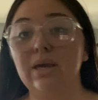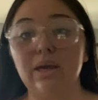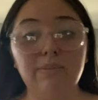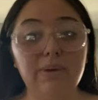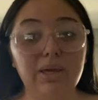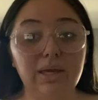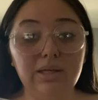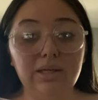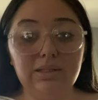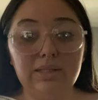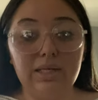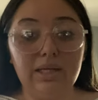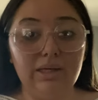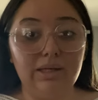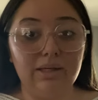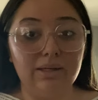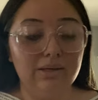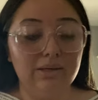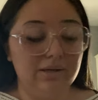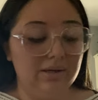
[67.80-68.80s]
I'm making
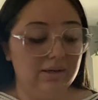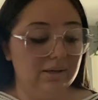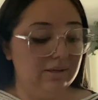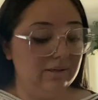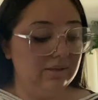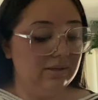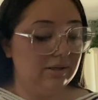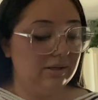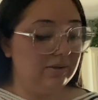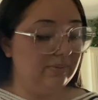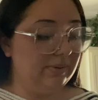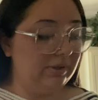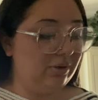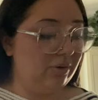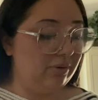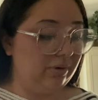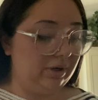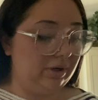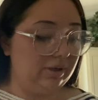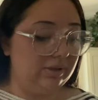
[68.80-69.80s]
tea. My
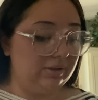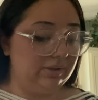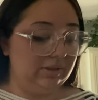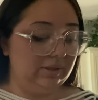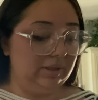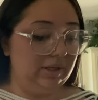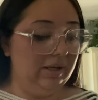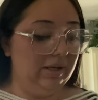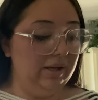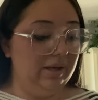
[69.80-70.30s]
throat hurts.